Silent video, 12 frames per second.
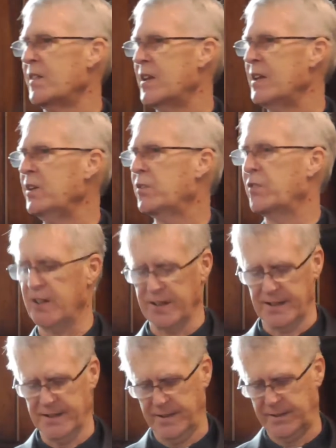These
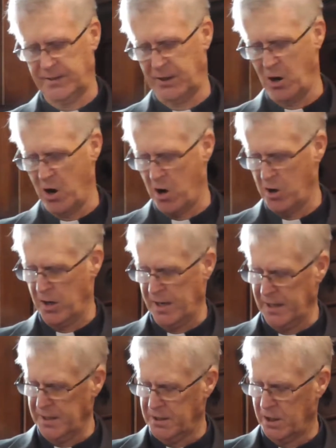feelings are
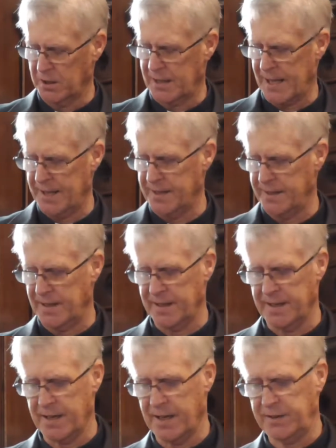inculcated
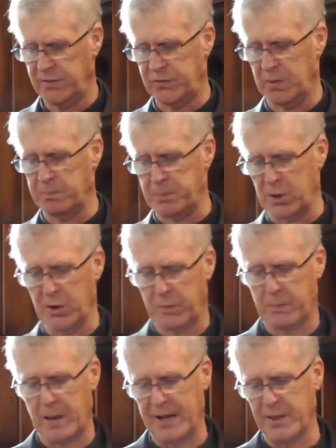in us from
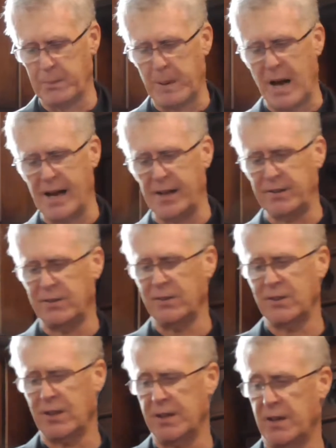birth by the
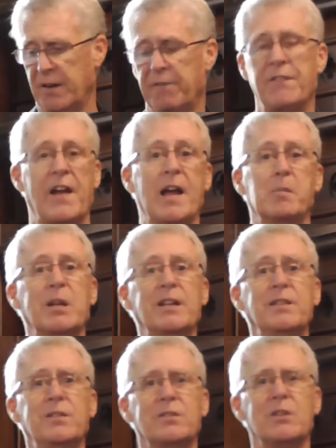biases in our
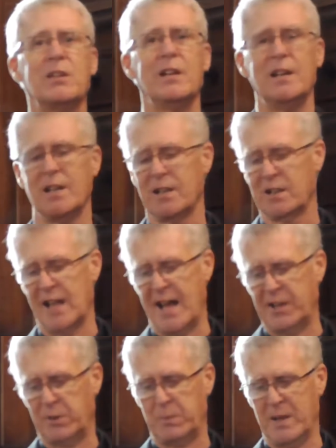families,
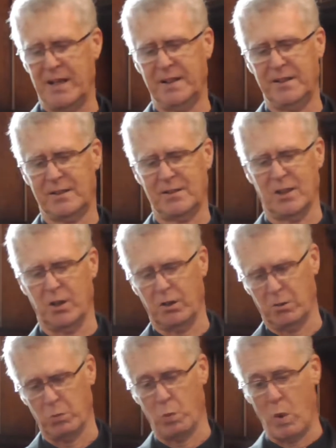classmates,
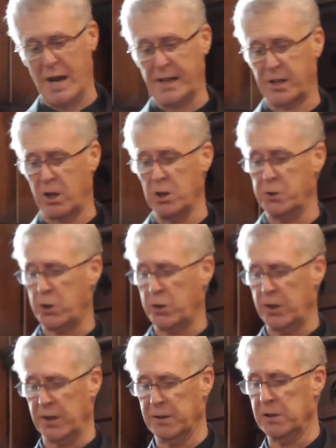our white
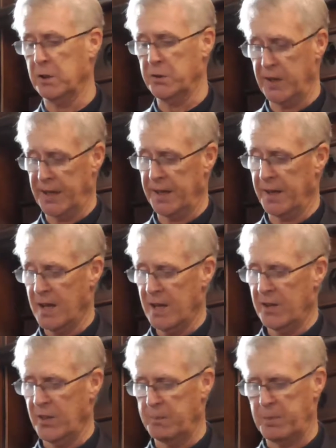culture, including
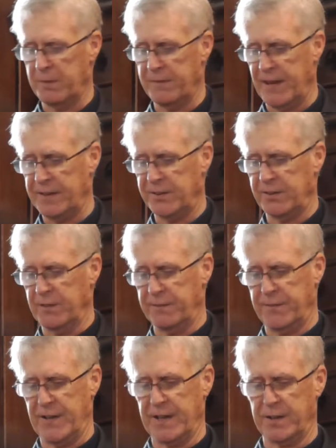the pervasive
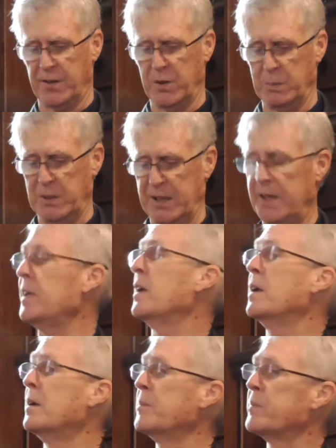effect of the media.